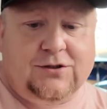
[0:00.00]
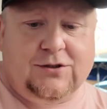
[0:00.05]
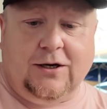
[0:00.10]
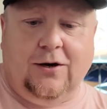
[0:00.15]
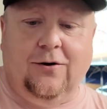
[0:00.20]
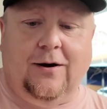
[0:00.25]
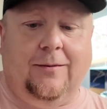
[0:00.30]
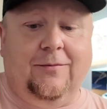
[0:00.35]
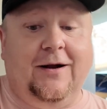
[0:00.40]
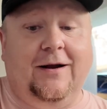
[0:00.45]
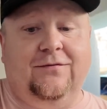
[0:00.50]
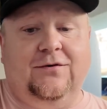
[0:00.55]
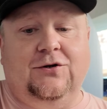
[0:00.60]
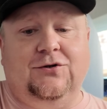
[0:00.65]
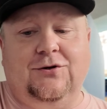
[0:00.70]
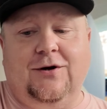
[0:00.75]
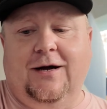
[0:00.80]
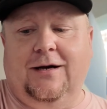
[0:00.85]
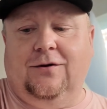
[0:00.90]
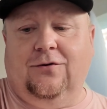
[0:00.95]
So I'm gonna have to
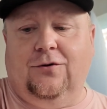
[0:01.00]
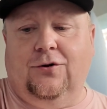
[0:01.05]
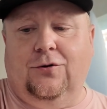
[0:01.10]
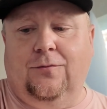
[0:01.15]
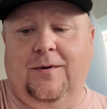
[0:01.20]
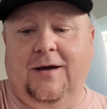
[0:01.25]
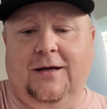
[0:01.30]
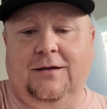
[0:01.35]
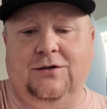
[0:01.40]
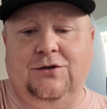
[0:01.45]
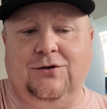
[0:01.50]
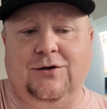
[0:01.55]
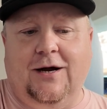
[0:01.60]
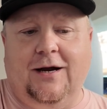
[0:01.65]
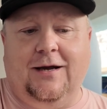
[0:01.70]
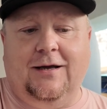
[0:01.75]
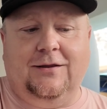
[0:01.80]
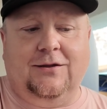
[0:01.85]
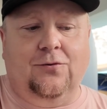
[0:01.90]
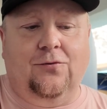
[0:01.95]
trade a little bit to try
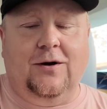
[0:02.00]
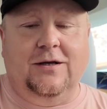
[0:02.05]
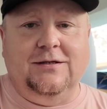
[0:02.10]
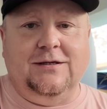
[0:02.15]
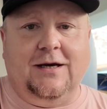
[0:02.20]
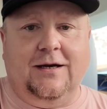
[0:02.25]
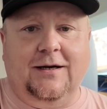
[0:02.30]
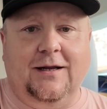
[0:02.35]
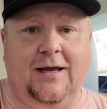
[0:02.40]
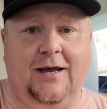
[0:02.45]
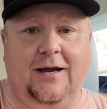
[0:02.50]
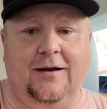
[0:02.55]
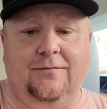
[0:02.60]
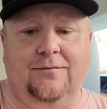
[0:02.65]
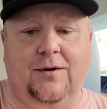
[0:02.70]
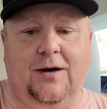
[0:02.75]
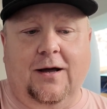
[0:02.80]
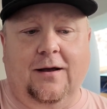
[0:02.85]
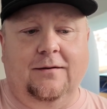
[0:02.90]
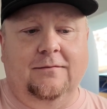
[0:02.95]
and get the ones I need,
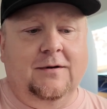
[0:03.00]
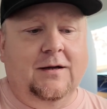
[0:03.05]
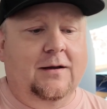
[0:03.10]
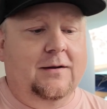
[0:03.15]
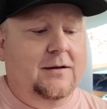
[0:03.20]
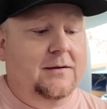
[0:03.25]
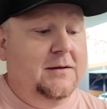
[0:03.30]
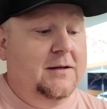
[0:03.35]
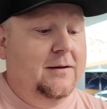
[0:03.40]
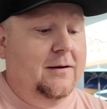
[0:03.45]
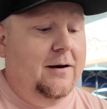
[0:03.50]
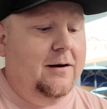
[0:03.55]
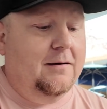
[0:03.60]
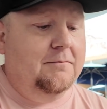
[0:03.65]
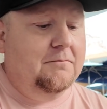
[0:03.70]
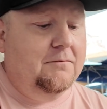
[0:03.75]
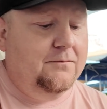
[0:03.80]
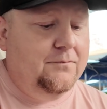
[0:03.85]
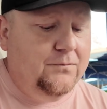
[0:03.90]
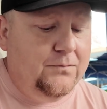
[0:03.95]
but
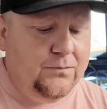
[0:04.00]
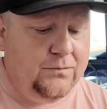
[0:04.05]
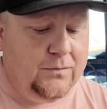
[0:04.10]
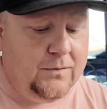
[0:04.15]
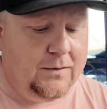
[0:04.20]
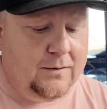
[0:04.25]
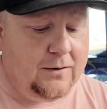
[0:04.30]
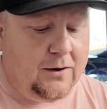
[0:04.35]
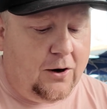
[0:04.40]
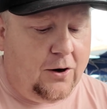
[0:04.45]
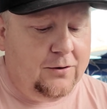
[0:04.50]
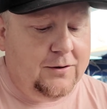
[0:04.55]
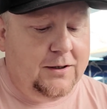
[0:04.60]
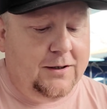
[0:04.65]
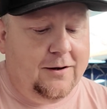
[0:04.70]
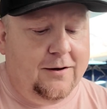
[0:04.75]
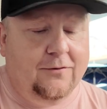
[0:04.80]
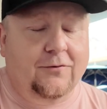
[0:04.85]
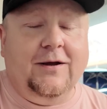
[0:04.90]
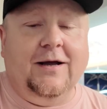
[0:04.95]
all in
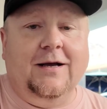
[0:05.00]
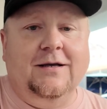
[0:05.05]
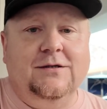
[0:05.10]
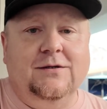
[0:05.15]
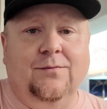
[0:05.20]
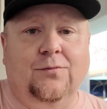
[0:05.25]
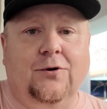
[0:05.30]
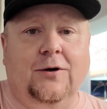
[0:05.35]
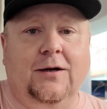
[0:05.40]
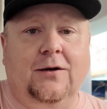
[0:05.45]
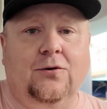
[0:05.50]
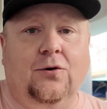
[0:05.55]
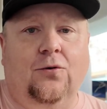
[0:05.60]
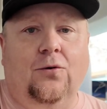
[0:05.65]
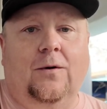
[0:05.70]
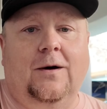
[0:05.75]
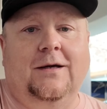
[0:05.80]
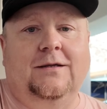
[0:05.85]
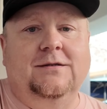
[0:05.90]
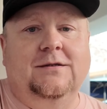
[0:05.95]
all, we got some pretty
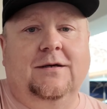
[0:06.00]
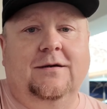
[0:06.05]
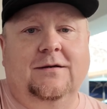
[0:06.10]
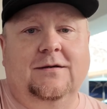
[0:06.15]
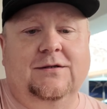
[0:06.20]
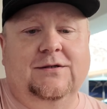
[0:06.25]
cool ones.